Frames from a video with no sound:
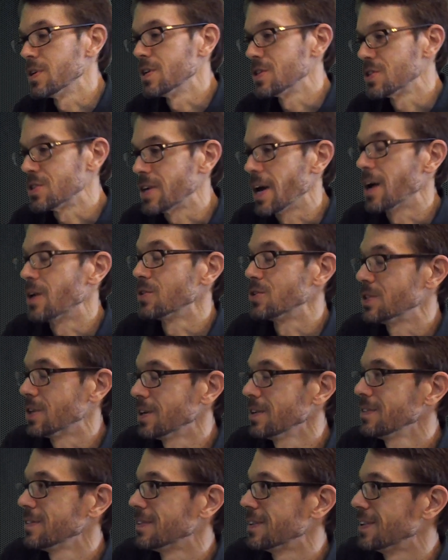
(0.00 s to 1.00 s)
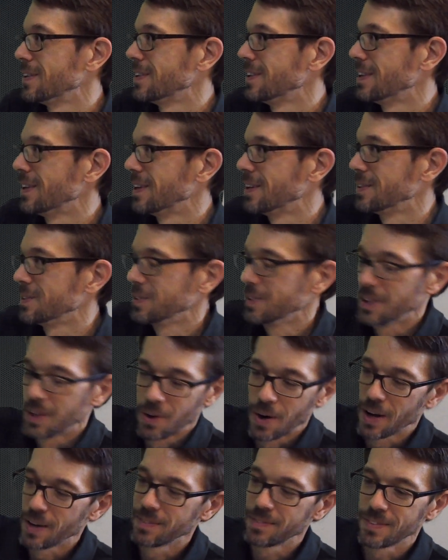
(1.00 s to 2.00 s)
the nostalgia. Yeah. Uh, you
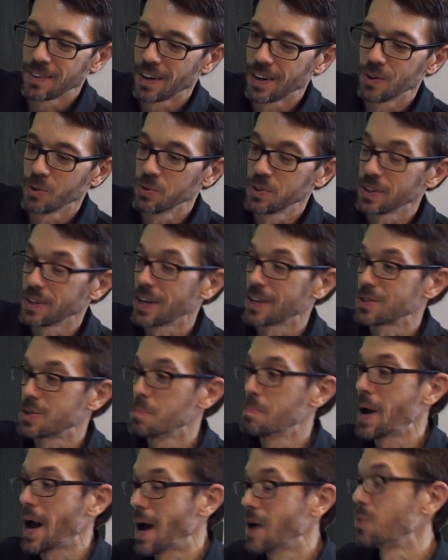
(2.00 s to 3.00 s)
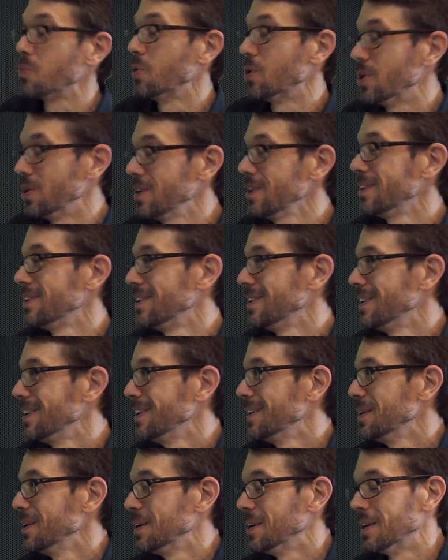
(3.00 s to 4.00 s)
know, I, I don't think that's a bad word.
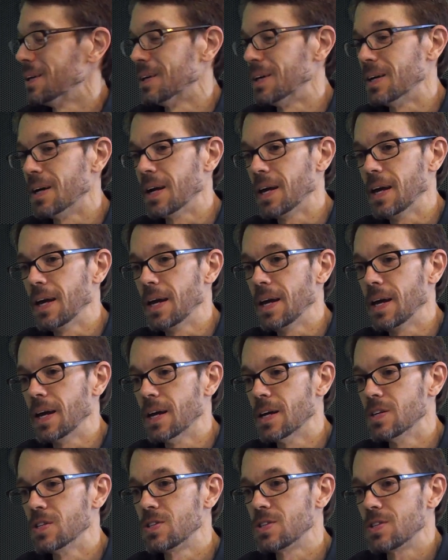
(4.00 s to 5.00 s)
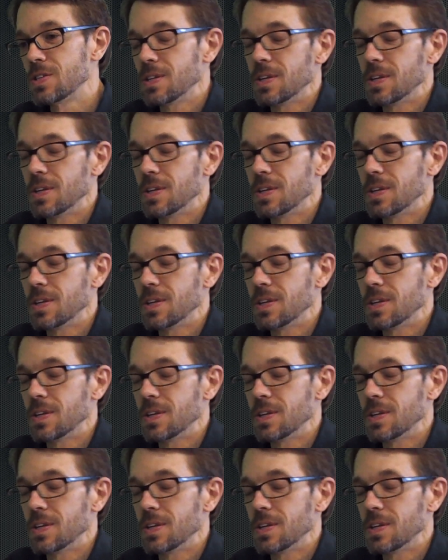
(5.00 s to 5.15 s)
Right. Uh, and